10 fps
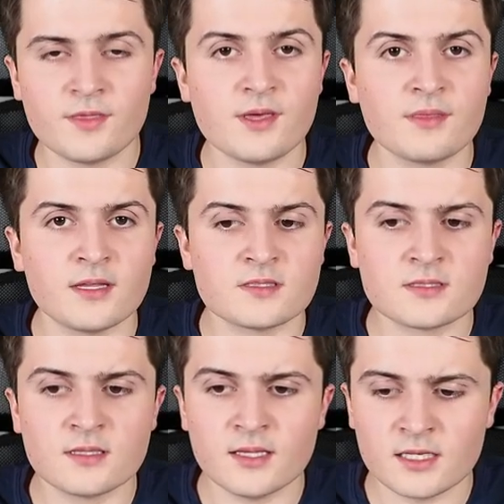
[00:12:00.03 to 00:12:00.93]
think that's,
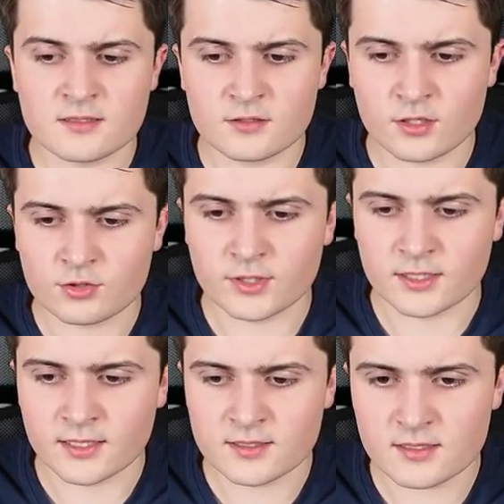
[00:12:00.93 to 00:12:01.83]
that's not
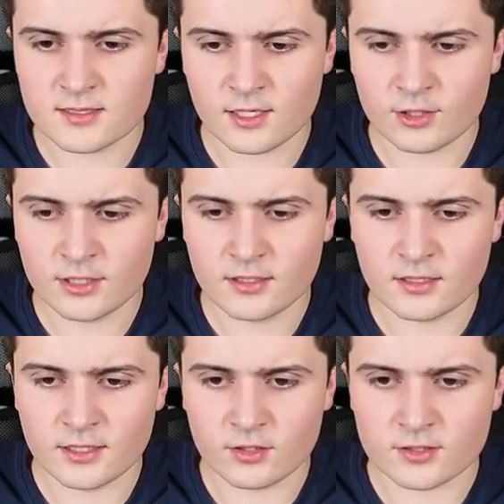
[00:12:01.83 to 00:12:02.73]
really necessary.
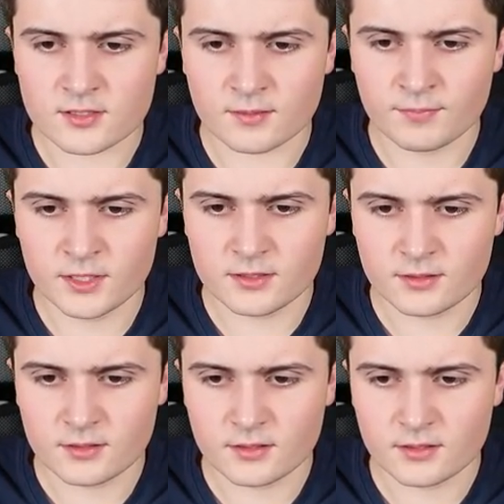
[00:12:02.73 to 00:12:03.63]
Click on submit
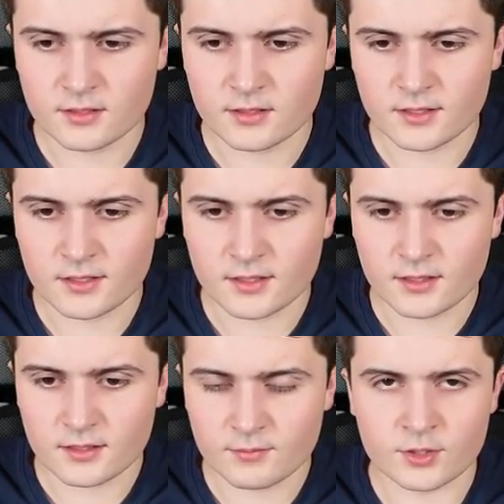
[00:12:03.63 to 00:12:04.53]

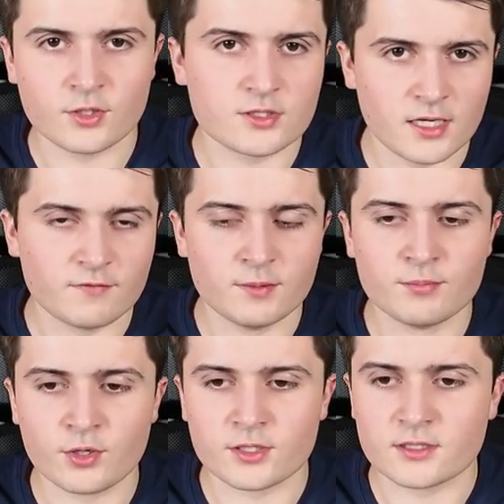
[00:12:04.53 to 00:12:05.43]
because I have
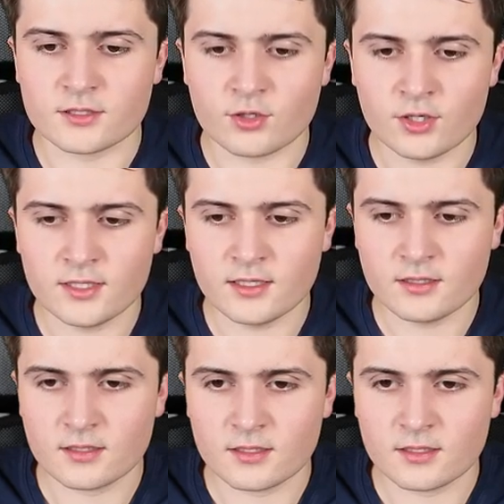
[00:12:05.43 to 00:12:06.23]
imported it earlier.